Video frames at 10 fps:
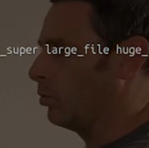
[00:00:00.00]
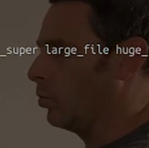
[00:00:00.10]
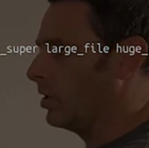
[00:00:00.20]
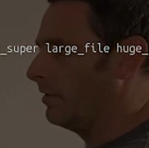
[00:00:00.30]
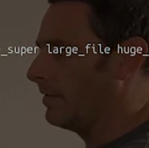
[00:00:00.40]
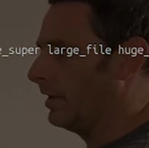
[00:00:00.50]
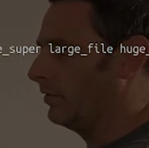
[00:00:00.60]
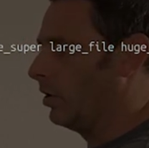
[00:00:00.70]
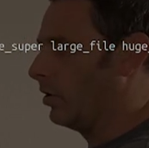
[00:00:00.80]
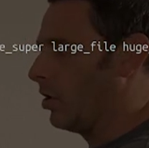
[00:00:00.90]
well, what if I
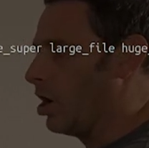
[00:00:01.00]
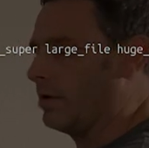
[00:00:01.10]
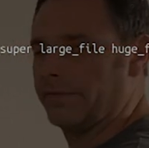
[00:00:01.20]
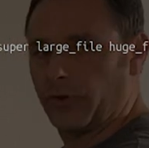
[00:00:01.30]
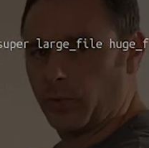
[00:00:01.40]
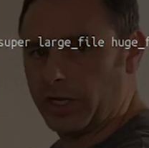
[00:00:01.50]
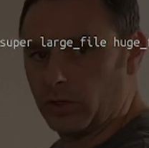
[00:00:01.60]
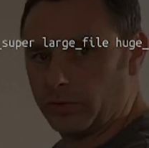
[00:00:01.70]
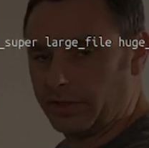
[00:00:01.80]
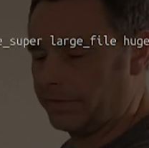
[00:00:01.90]
turn off the
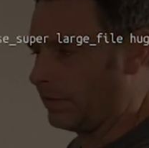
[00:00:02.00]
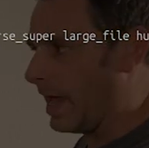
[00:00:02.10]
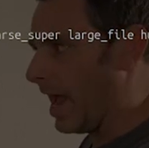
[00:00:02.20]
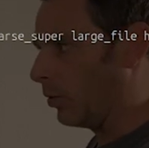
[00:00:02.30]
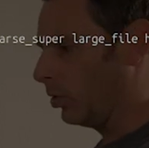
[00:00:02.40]
read-only flag?